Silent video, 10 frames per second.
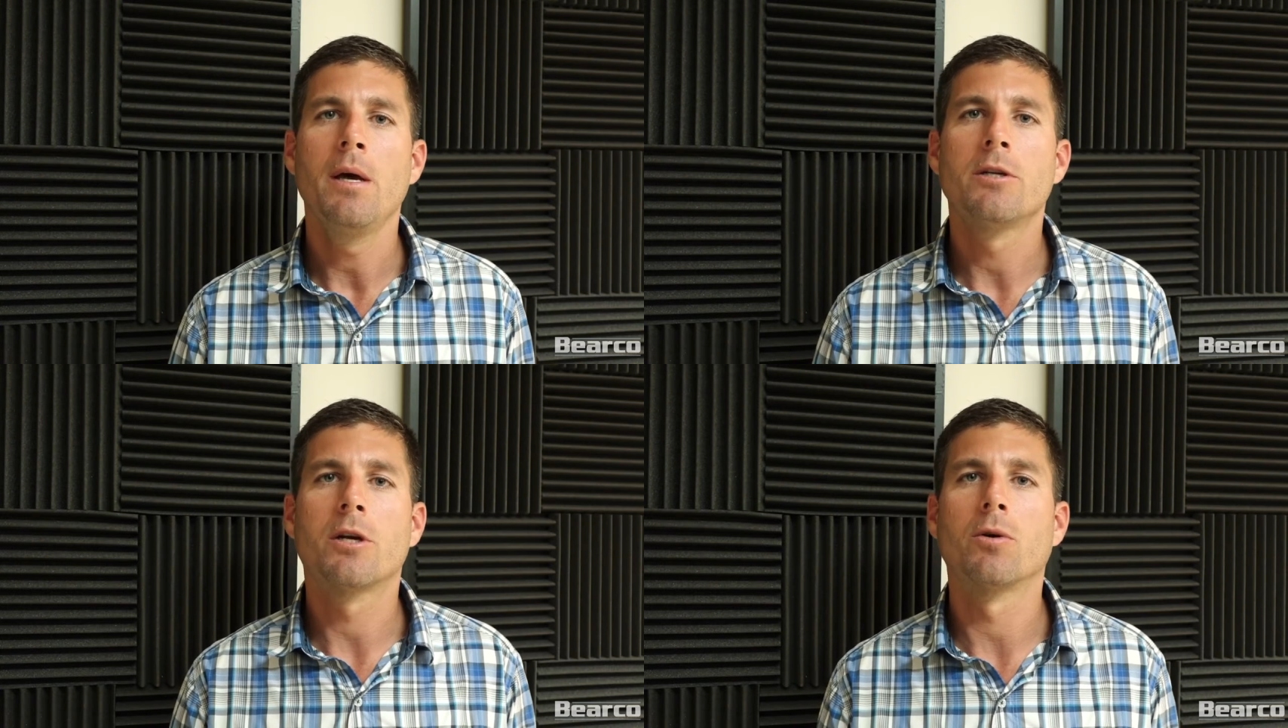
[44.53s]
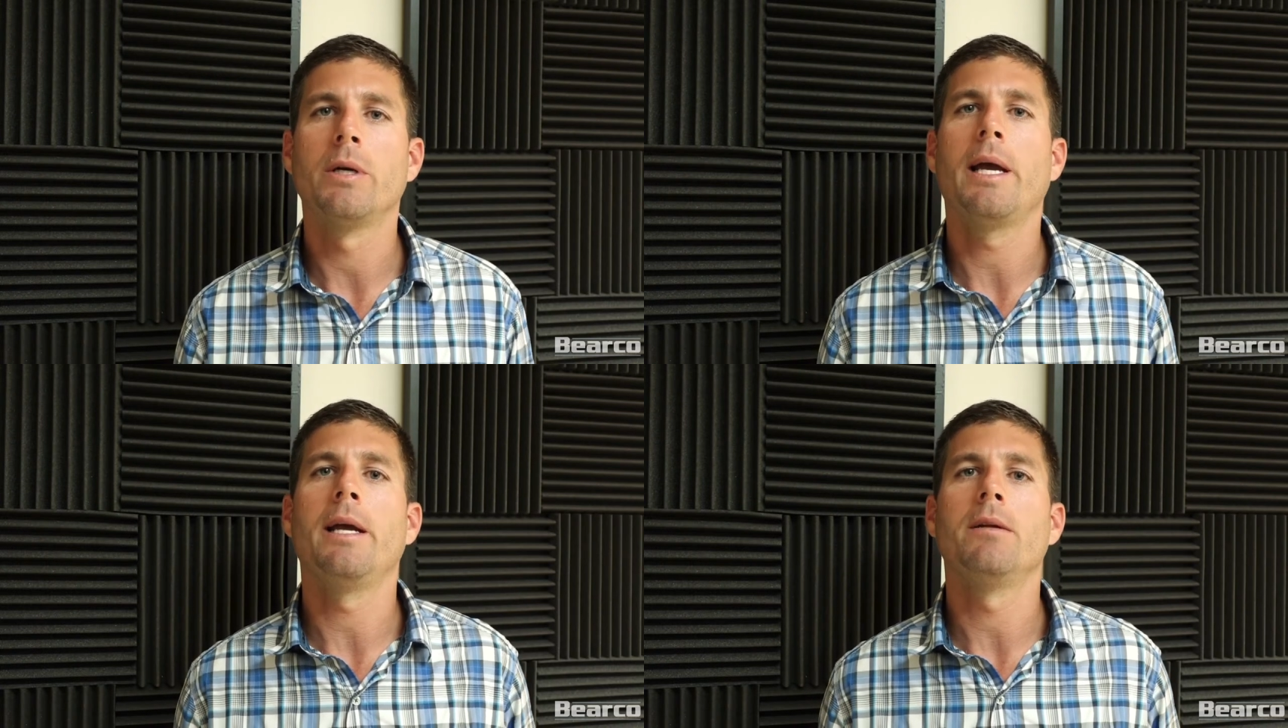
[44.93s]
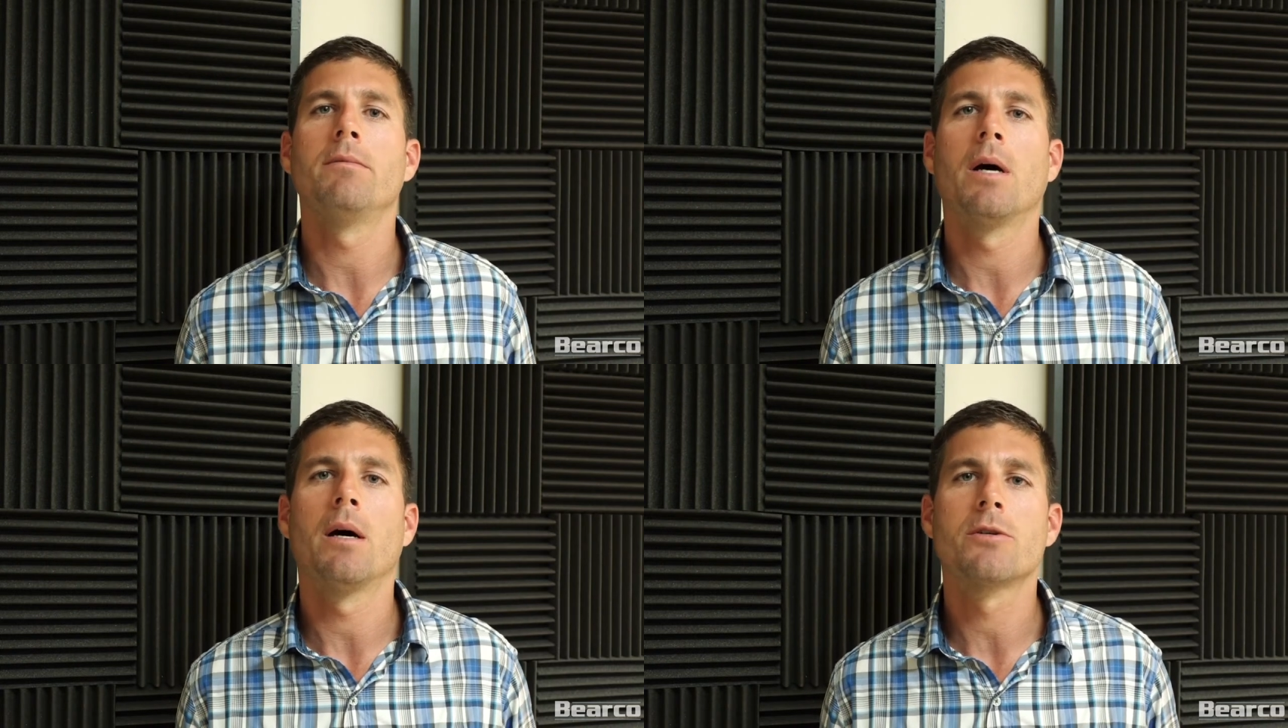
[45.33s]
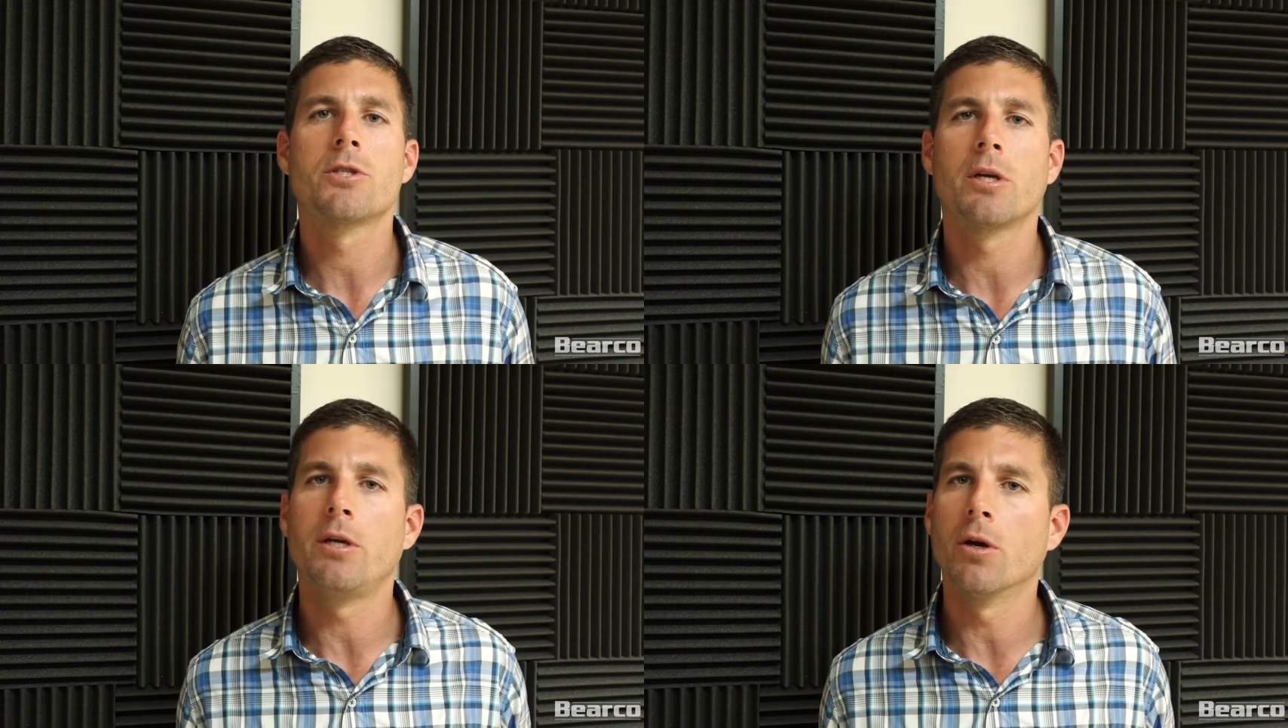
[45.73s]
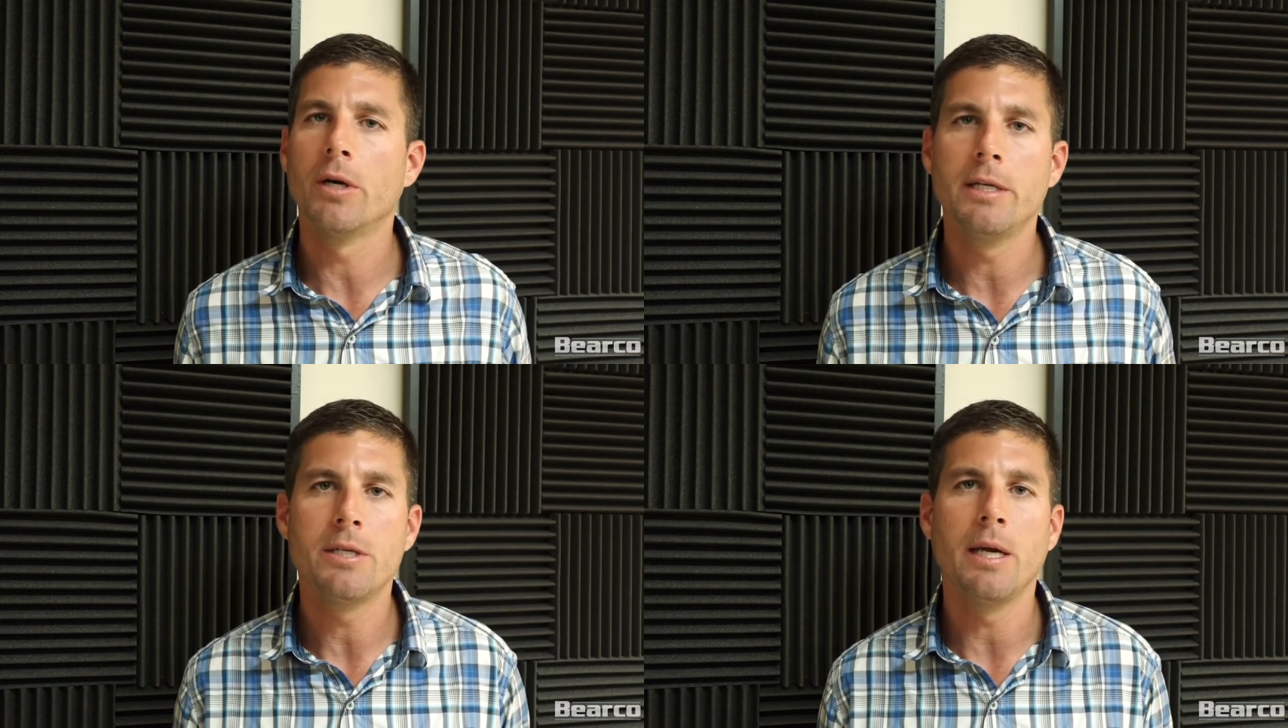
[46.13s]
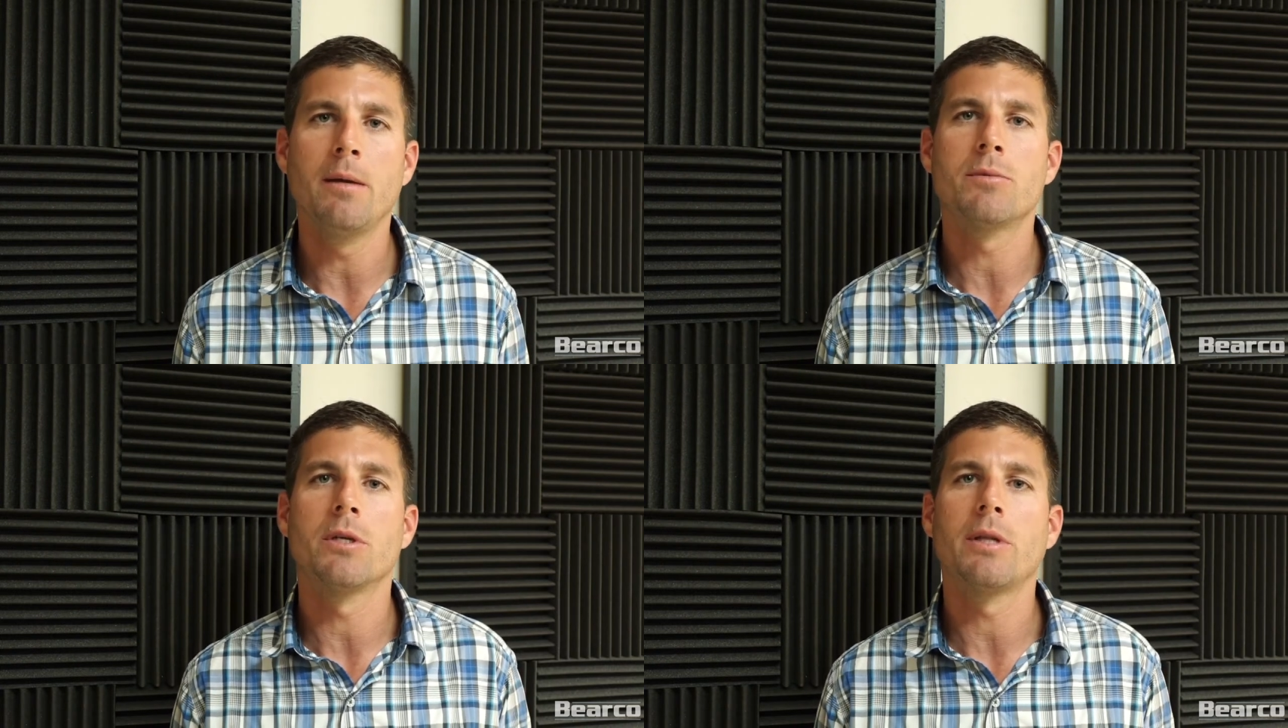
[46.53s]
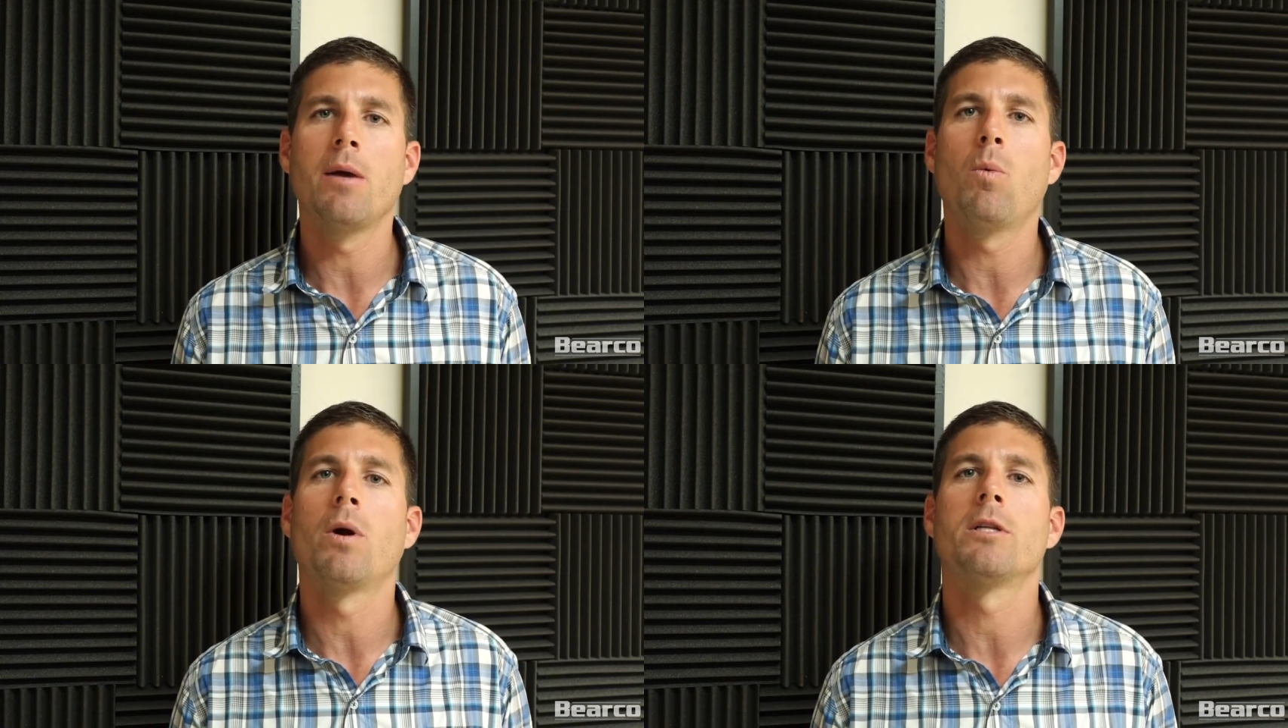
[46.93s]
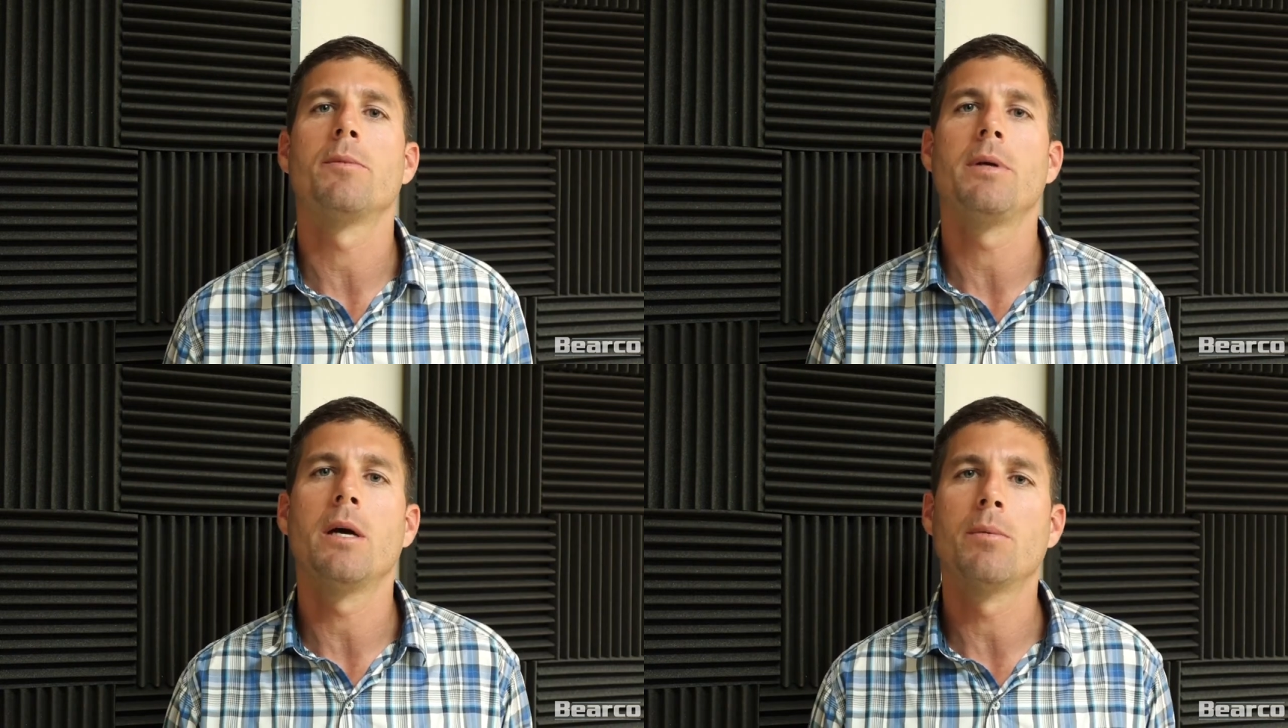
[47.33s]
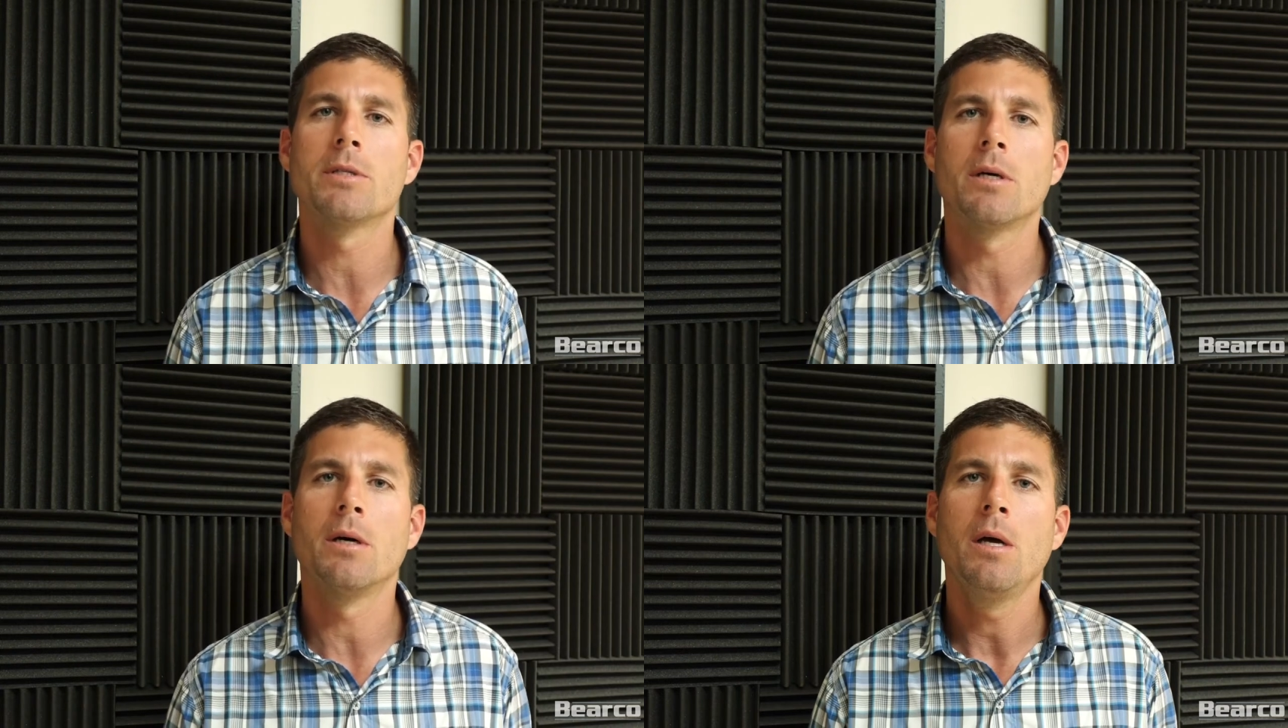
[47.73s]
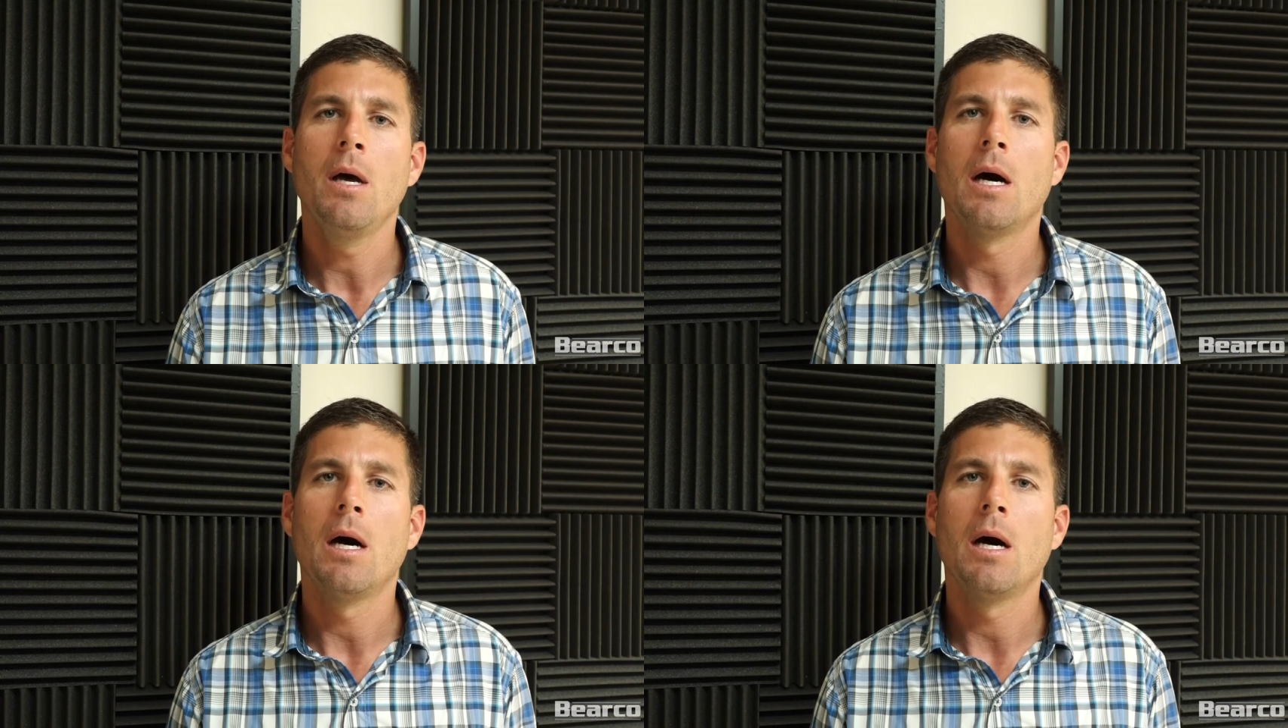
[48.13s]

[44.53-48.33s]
to create security teams that they wanted to be able to